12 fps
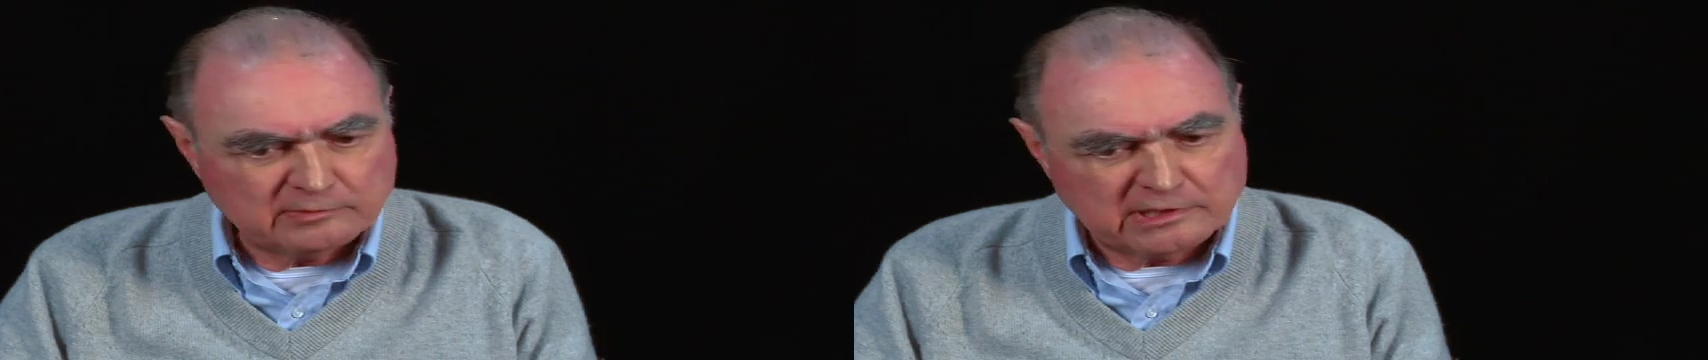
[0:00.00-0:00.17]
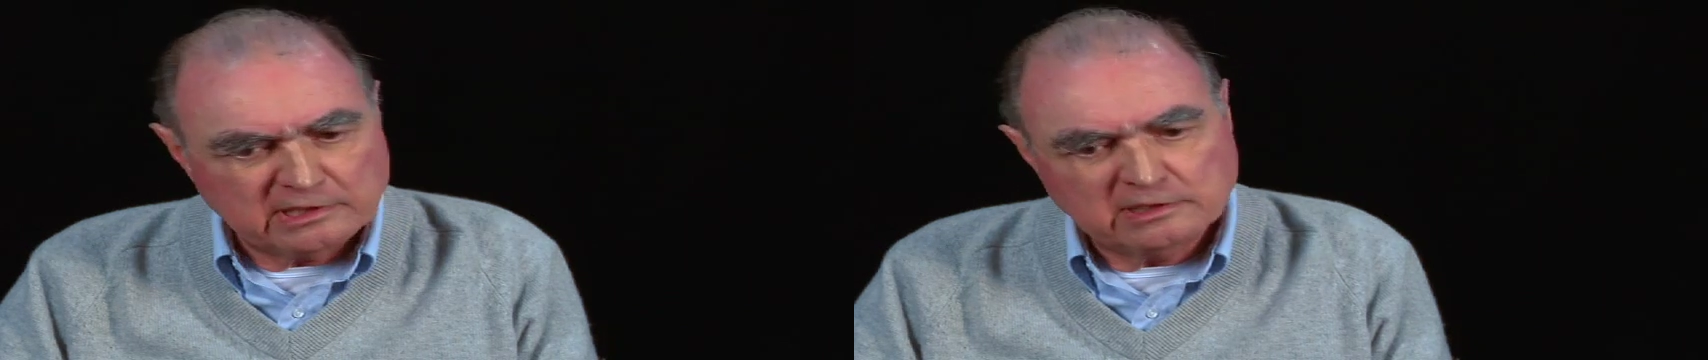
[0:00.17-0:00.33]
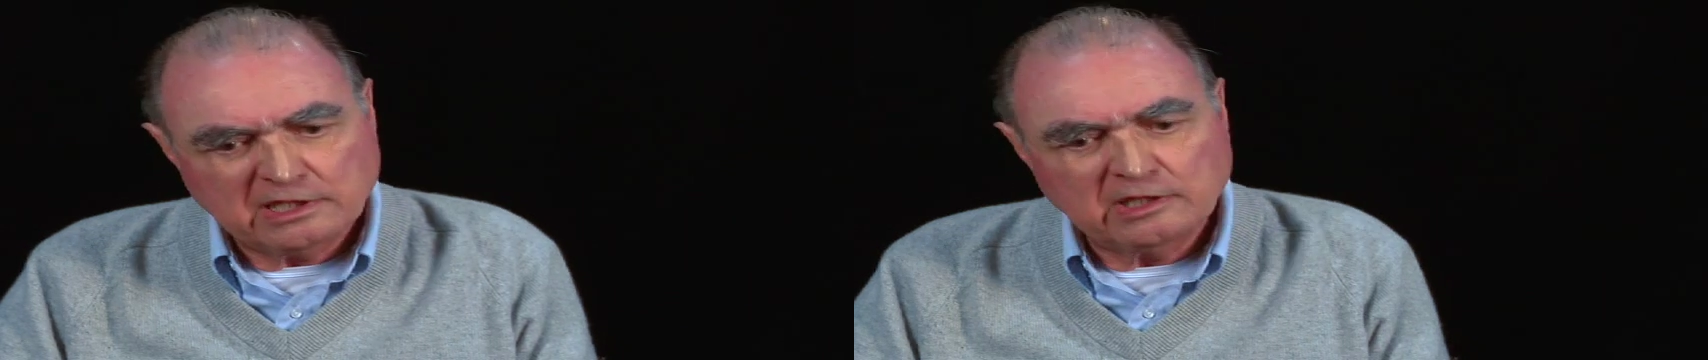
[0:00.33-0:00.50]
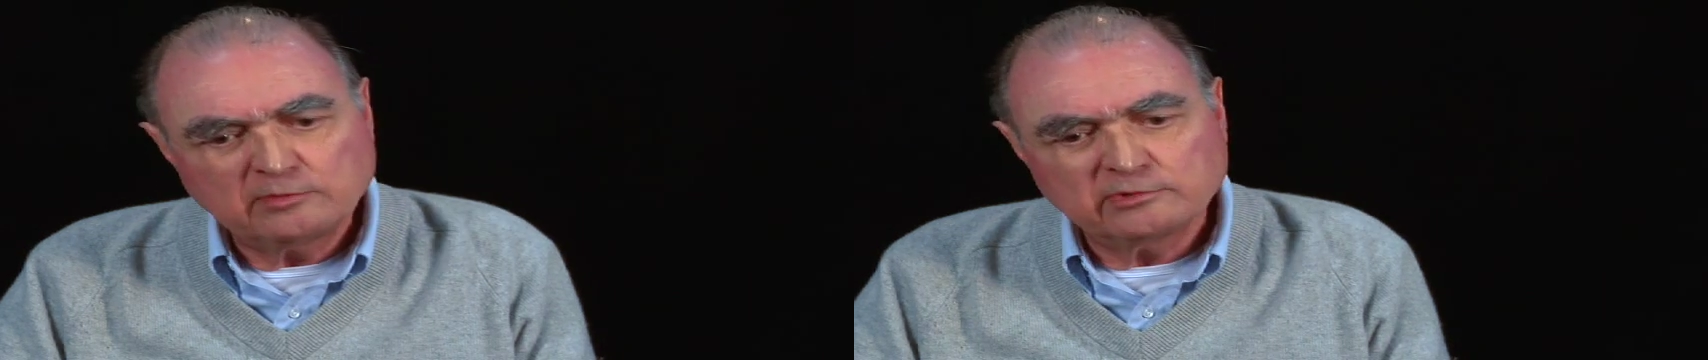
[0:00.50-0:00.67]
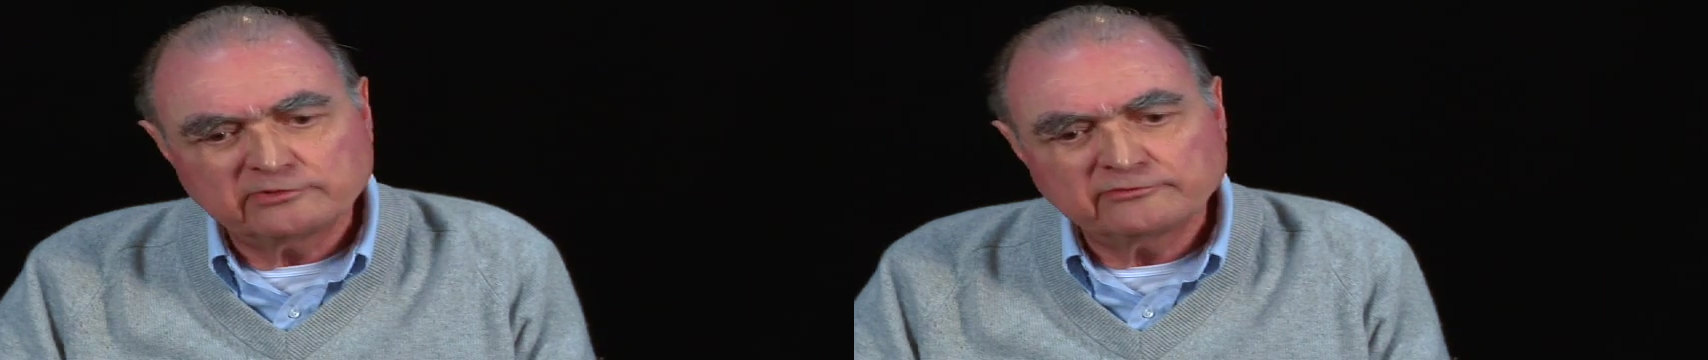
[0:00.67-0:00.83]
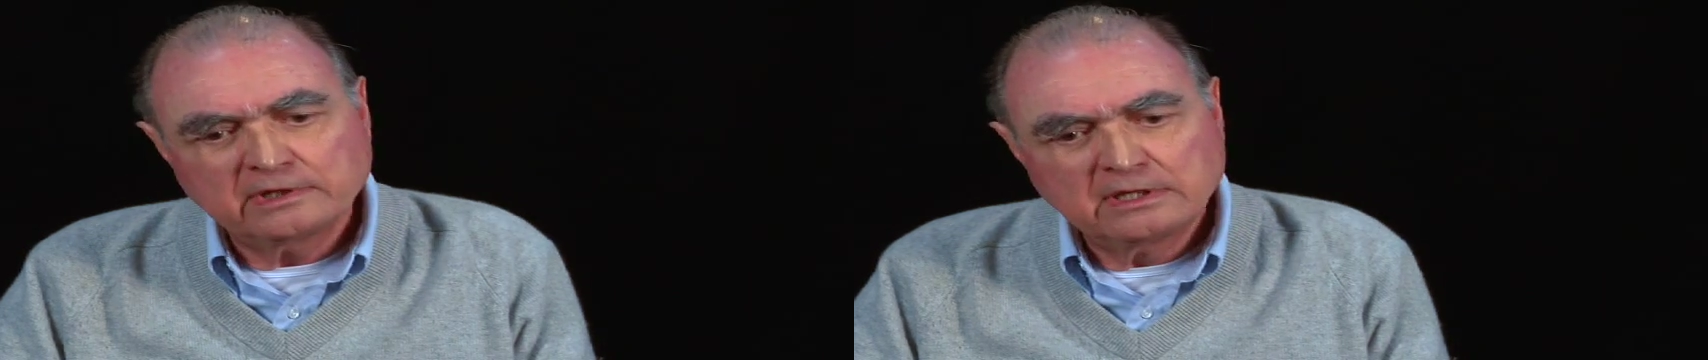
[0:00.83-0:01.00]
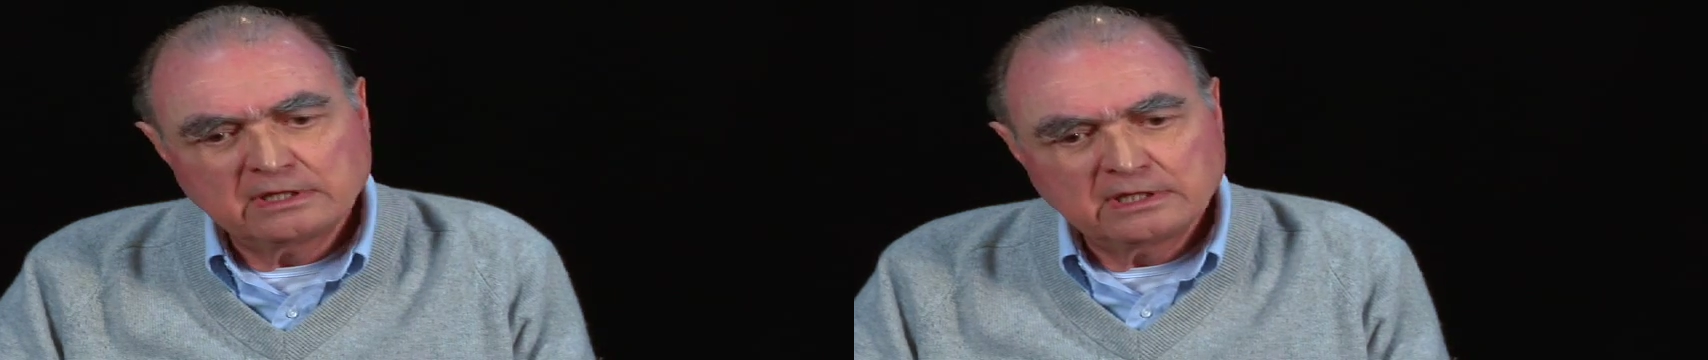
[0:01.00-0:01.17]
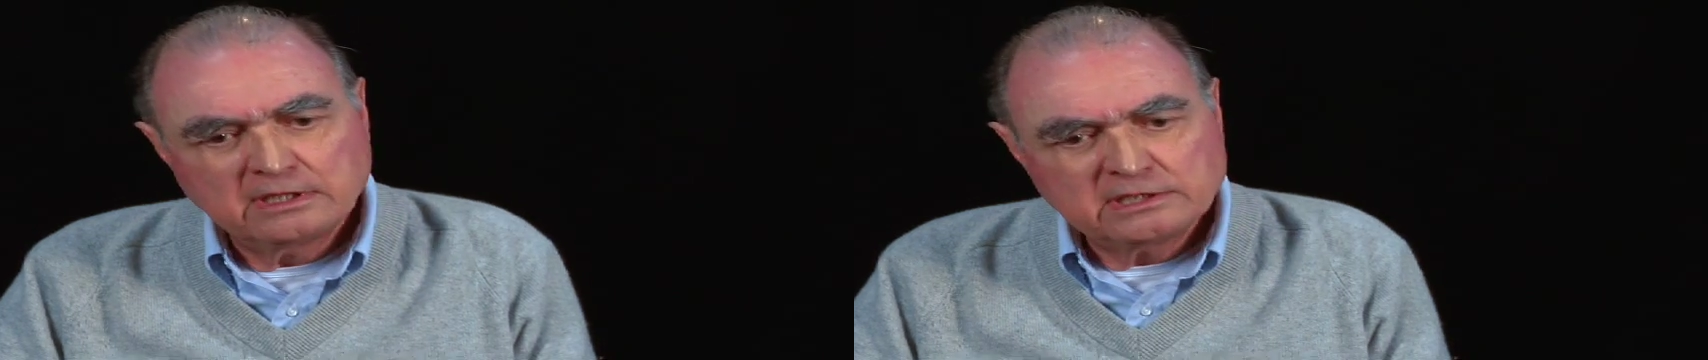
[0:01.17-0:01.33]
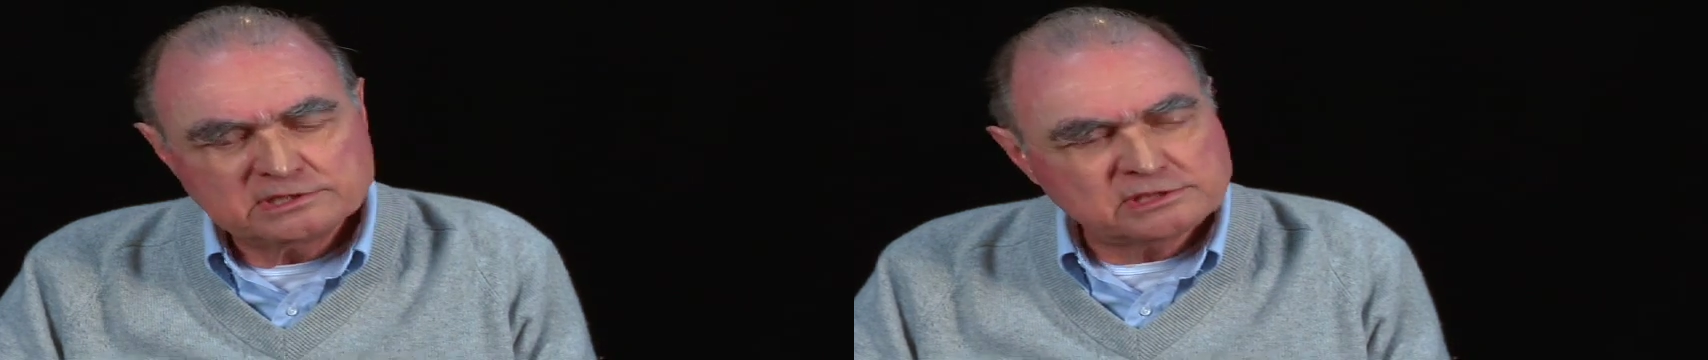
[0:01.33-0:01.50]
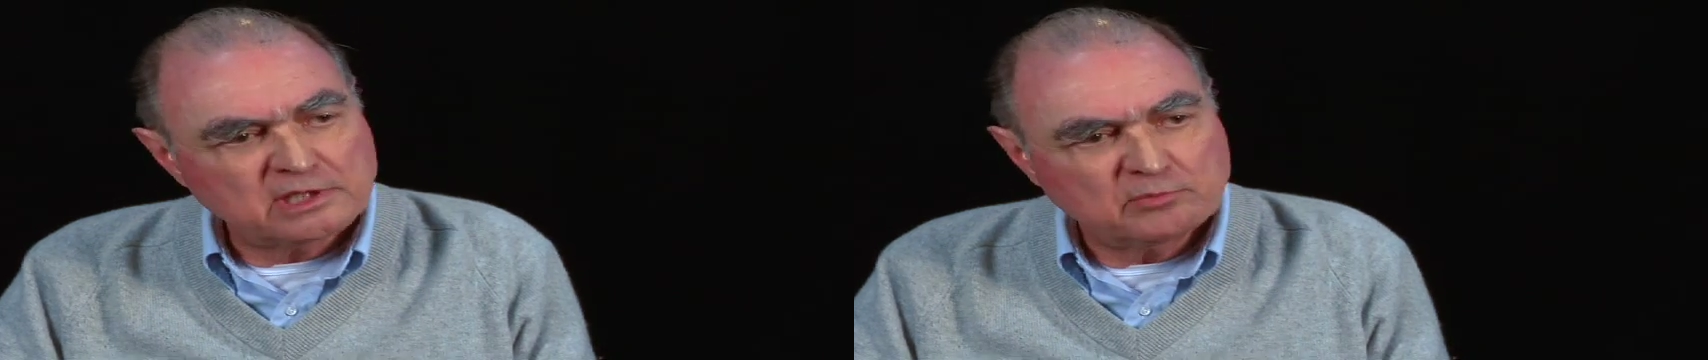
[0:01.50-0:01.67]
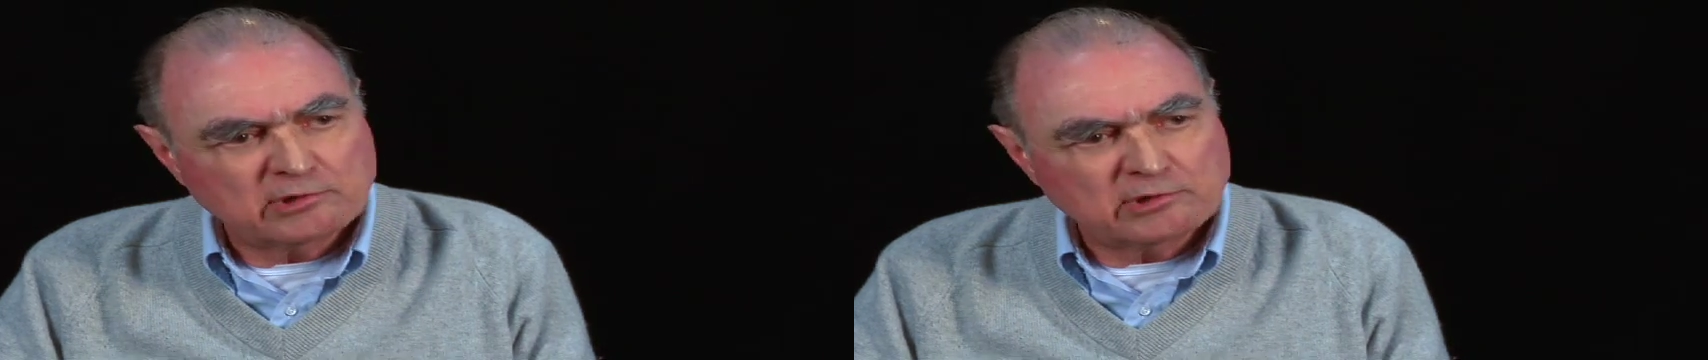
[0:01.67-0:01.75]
by the name of J.